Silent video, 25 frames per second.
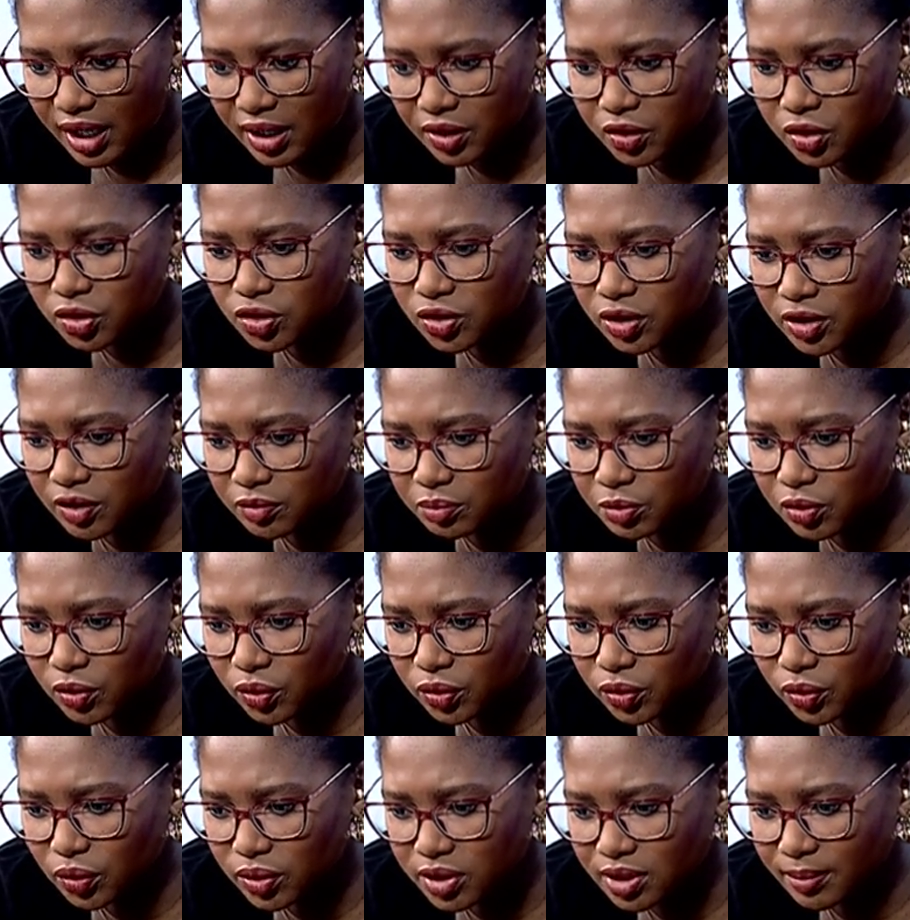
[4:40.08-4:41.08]
Could you give me
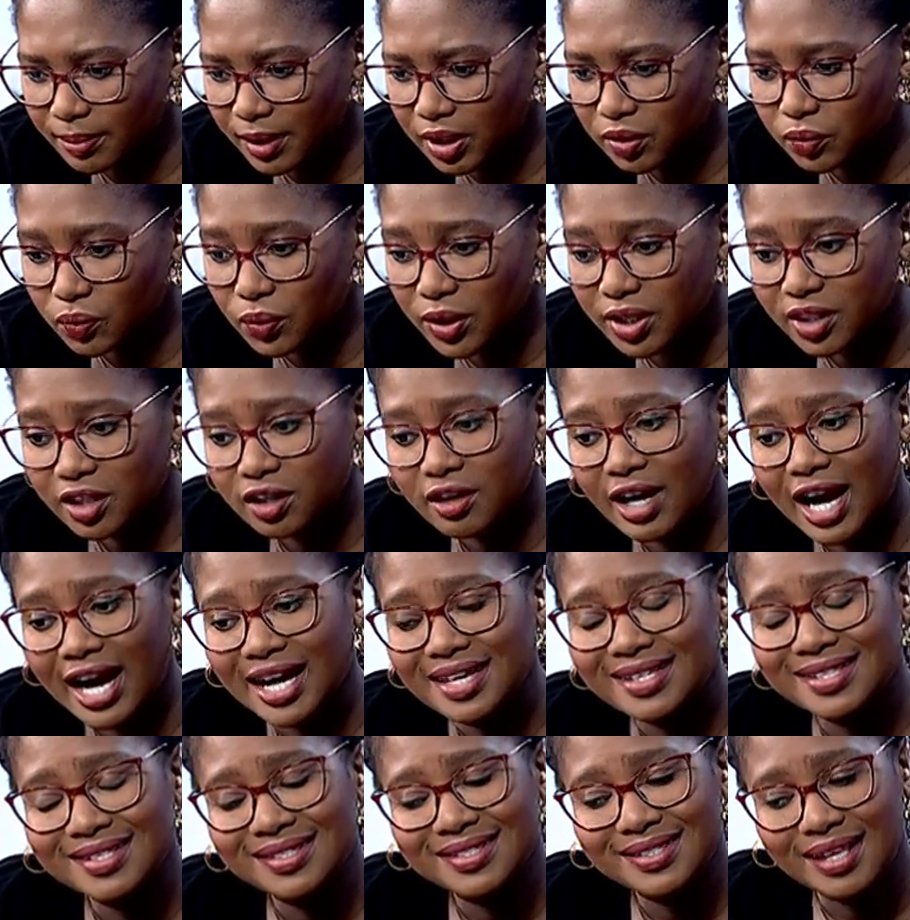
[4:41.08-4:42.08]
your thoughts about whether
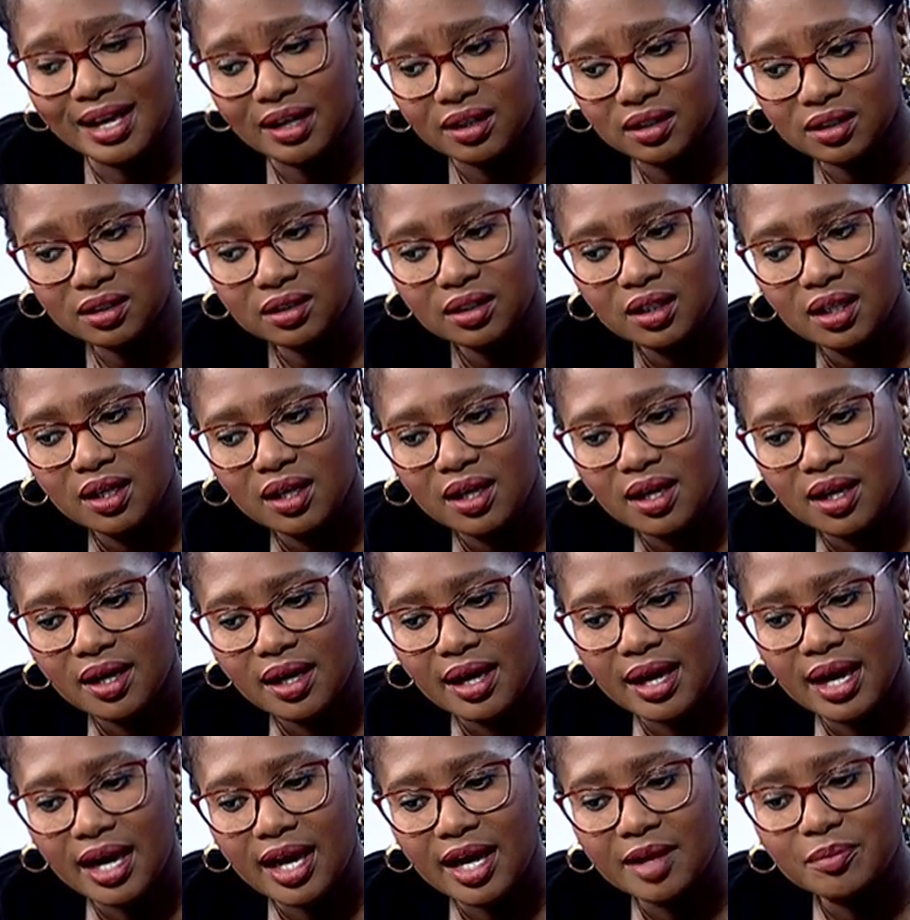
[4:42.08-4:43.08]
I sell
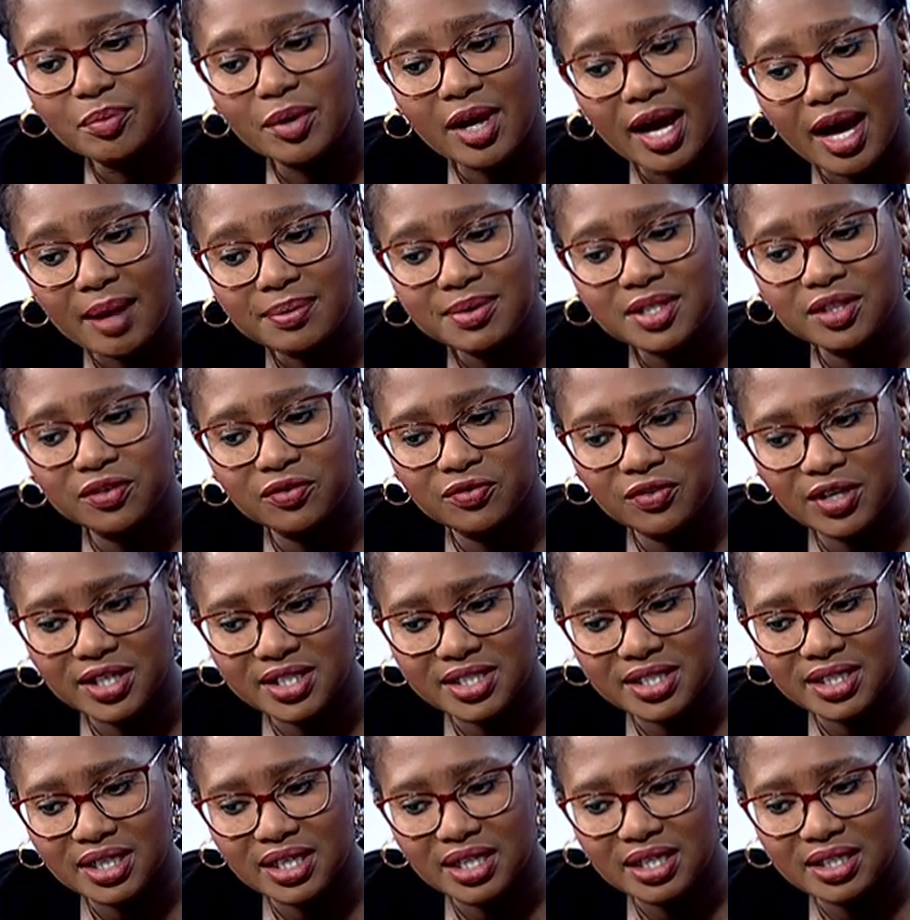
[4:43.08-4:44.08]
and perhaps
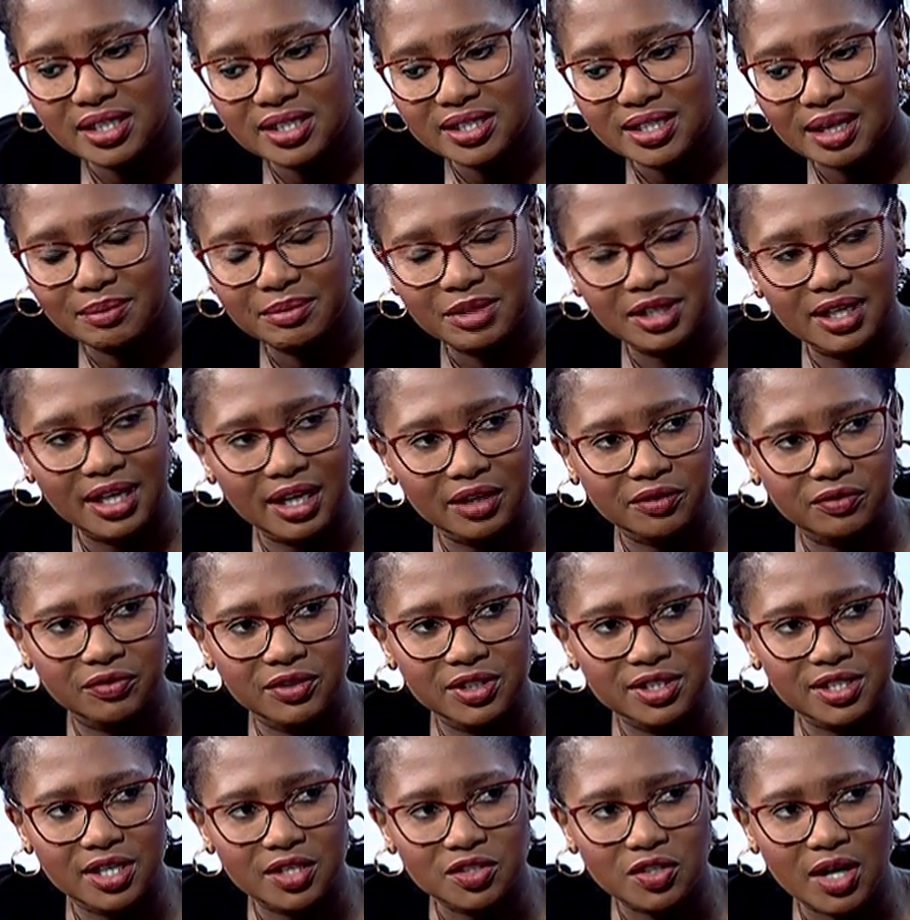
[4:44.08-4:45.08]
invest in something like
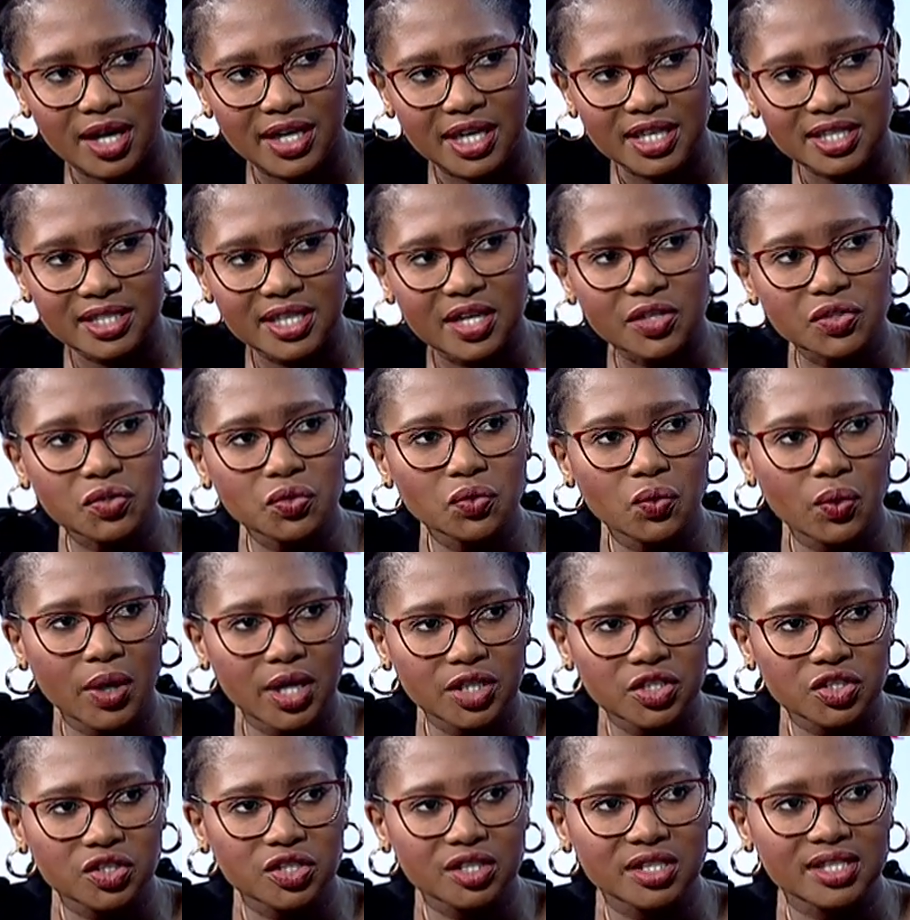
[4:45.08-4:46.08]
Visa? So I guess there are two
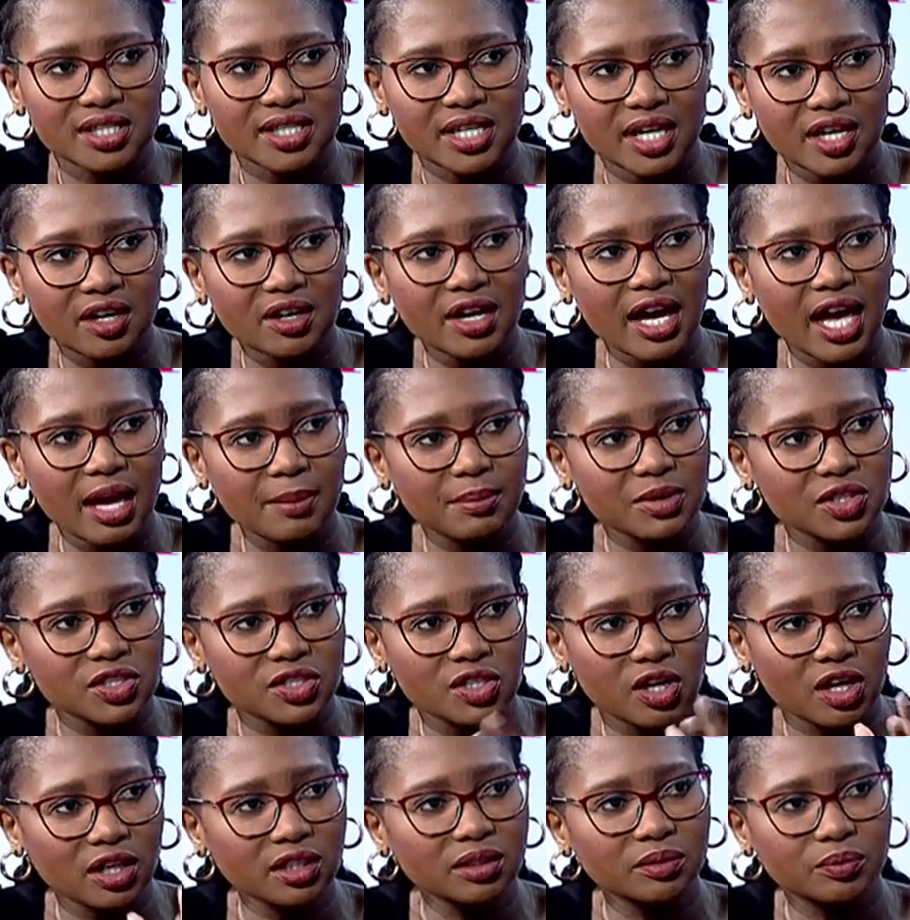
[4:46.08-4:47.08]
questions there.
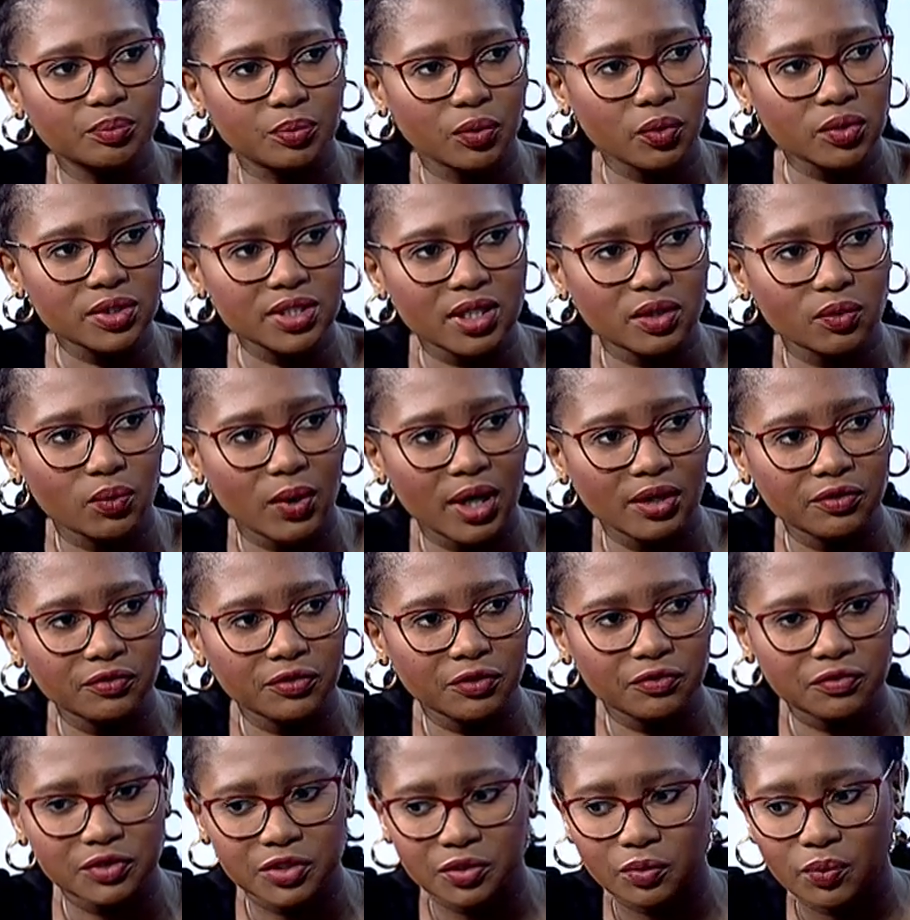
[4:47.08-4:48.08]
Amazon bought at
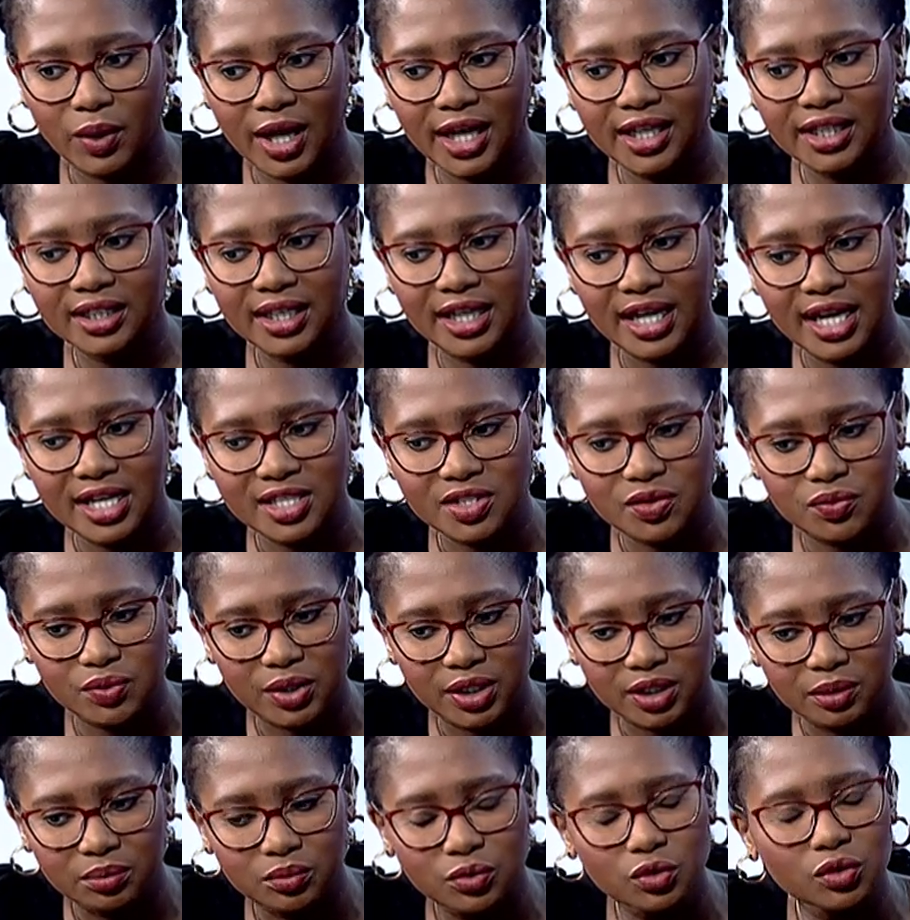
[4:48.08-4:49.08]
151, it hasn't
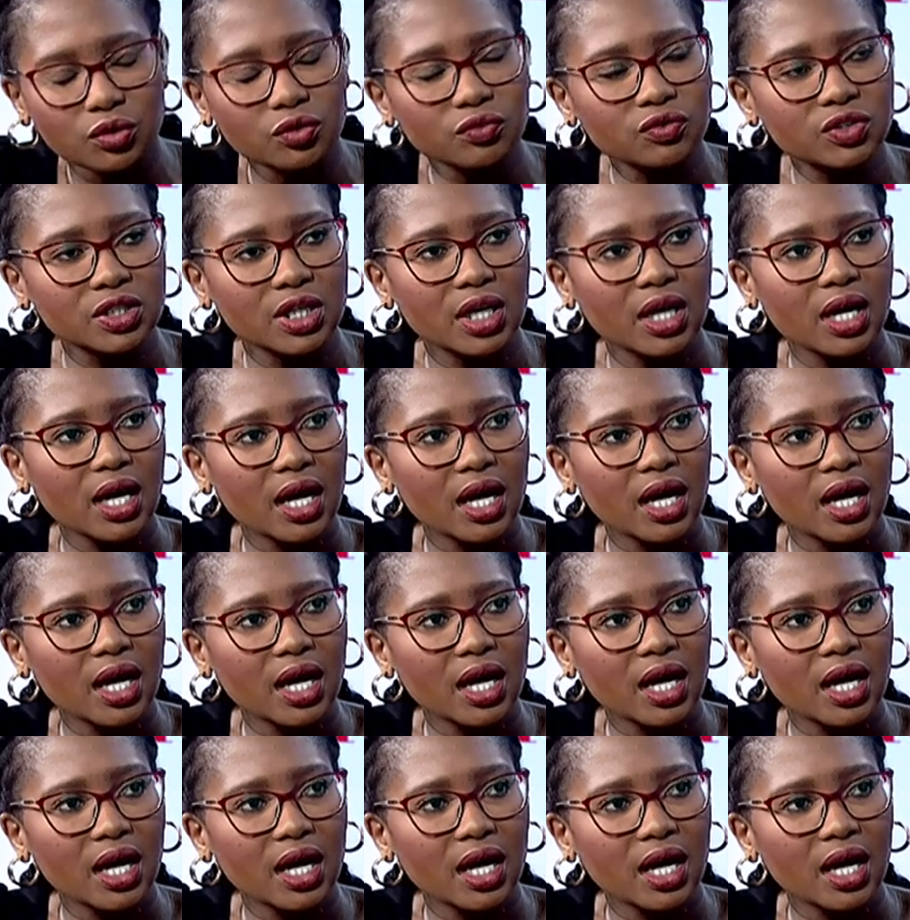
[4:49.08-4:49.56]
really moved.